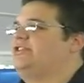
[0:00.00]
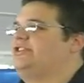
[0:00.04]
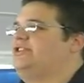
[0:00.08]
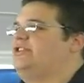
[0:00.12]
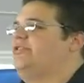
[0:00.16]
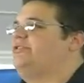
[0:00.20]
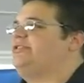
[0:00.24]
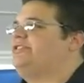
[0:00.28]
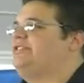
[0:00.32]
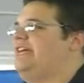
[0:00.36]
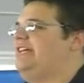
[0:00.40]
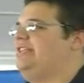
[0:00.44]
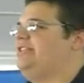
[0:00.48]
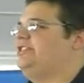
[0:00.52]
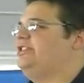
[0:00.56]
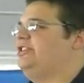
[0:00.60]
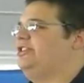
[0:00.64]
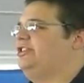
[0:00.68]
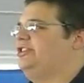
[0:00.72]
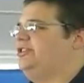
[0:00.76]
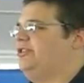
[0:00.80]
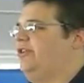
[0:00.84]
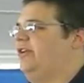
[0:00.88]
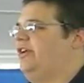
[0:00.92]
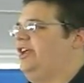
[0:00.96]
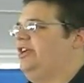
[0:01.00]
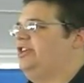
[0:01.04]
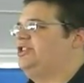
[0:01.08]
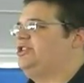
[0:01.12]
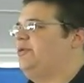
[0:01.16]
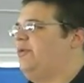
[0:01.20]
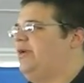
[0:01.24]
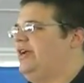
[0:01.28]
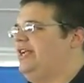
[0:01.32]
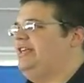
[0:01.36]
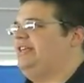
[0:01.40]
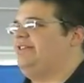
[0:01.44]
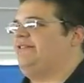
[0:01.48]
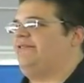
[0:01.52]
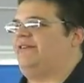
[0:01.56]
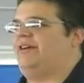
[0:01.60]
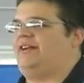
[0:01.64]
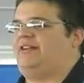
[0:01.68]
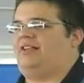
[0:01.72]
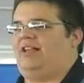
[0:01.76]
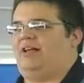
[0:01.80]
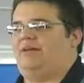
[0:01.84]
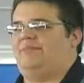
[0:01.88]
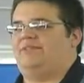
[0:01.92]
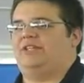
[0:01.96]
There's no sense joining 20
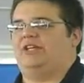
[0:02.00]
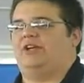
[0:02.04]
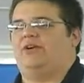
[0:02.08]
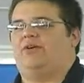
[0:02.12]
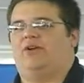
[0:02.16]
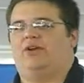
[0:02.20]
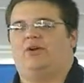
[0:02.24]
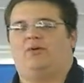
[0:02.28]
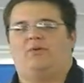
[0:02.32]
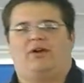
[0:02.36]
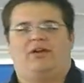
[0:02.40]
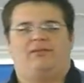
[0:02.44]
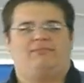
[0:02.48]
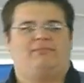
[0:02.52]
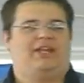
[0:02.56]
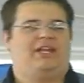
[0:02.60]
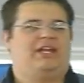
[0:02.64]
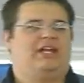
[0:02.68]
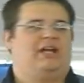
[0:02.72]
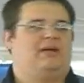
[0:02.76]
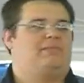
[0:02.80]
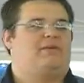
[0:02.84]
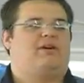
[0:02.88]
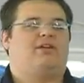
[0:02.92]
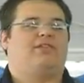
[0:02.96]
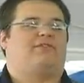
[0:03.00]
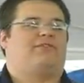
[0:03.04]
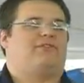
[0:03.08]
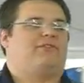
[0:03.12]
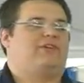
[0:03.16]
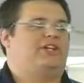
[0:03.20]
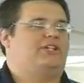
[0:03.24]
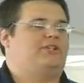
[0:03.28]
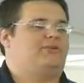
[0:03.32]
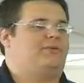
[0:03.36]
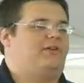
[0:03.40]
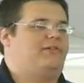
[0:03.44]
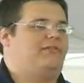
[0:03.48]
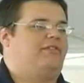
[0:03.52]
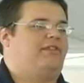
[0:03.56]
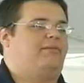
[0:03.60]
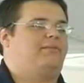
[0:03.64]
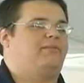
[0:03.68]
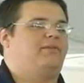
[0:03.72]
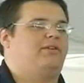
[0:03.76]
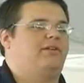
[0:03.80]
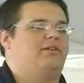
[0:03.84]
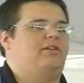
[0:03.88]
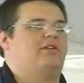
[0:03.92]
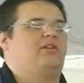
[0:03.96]
different clubs and going to one meeting a month for each one of
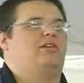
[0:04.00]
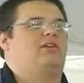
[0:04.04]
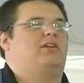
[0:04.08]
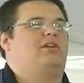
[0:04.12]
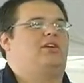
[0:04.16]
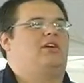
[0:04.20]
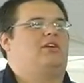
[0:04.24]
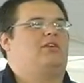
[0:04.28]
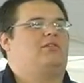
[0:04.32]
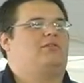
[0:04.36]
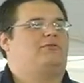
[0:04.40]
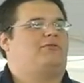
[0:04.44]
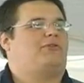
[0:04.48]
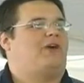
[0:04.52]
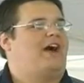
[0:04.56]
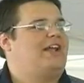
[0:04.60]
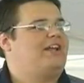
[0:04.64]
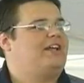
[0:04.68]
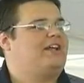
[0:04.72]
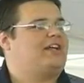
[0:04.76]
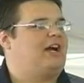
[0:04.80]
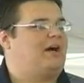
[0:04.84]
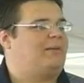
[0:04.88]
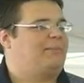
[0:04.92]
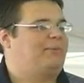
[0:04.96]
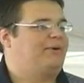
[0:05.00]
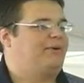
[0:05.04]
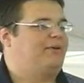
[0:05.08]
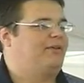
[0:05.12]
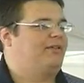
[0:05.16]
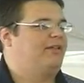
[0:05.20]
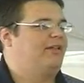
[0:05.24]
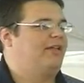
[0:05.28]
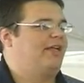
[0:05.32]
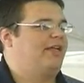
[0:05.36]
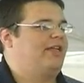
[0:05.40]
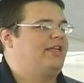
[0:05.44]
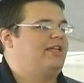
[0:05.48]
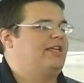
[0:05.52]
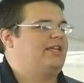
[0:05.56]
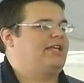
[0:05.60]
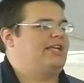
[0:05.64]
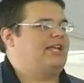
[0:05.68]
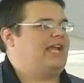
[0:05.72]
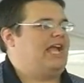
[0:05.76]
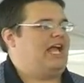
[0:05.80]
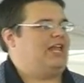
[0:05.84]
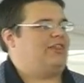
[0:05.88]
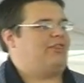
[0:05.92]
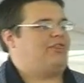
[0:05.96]
them. Find a couple
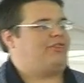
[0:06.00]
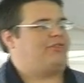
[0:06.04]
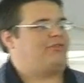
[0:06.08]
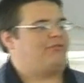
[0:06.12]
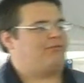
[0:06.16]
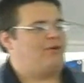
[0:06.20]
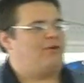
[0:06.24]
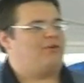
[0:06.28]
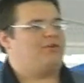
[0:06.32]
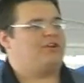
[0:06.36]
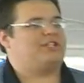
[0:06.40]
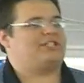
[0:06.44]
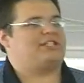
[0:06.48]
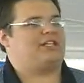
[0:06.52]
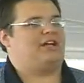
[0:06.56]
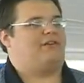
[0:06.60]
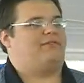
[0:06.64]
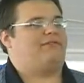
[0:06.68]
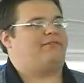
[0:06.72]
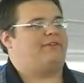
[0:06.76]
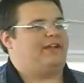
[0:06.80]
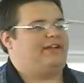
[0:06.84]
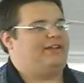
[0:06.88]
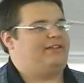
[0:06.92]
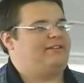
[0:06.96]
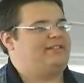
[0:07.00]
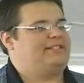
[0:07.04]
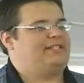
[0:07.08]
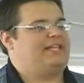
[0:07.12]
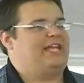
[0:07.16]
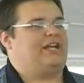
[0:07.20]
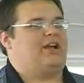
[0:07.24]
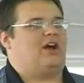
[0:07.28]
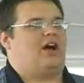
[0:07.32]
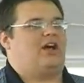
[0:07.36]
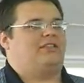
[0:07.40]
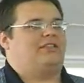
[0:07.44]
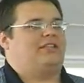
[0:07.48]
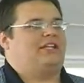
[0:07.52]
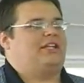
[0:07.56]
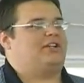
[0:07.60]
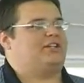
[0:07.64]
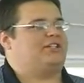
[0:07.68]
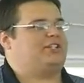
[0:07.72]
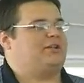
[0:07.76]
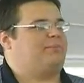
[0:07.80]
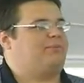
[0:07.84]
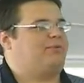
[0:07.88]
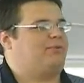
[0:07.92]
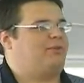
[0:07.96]
and throw yourself in. Take on
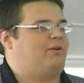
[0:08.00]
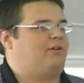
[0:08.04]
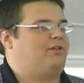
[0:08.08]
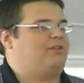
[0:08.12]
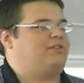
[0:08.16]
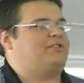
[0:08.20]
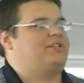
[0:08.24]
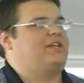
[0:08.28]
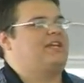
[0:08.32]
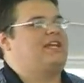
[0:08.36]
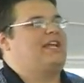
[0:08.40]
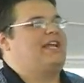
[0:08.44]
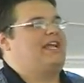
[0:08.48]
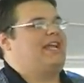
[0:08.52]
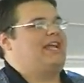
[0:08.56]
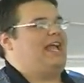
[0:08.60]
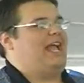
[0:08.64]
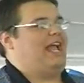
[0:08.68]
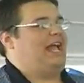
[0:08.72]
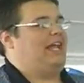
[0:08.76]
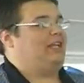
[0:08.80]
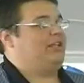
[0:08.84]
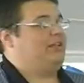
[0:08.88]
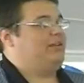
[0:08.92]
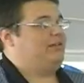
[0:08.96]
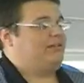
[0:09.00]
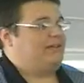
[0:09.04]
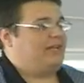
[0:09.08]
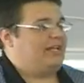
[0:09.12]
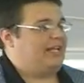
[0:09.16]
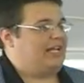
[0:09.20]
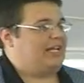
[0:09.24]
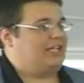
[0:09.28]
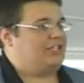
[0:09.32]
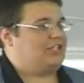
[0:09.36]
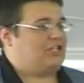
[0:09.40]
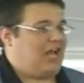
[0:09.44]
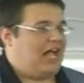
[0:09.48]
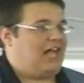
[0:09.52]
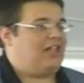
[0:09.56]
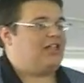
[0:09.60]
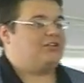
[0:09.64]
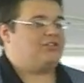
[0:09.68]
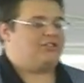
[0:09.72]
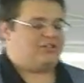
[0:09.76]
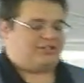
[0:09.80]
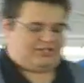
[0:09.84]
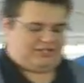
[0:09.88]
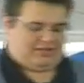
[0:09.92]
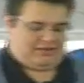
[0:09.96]
leadership roles and
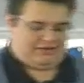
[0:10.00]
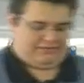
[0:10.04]
challenge